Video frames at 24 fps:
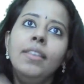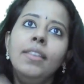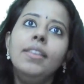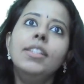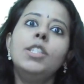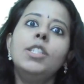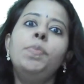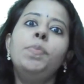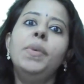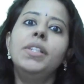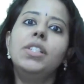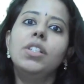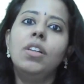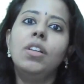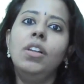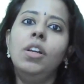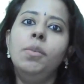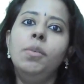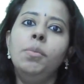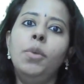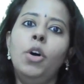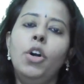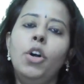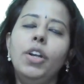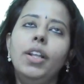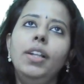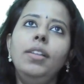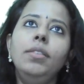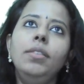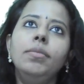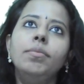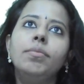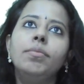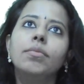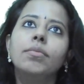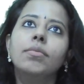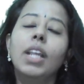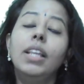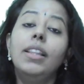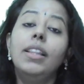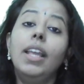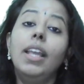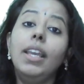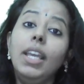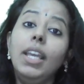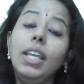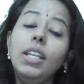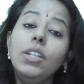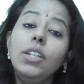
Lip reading: in this particular model, the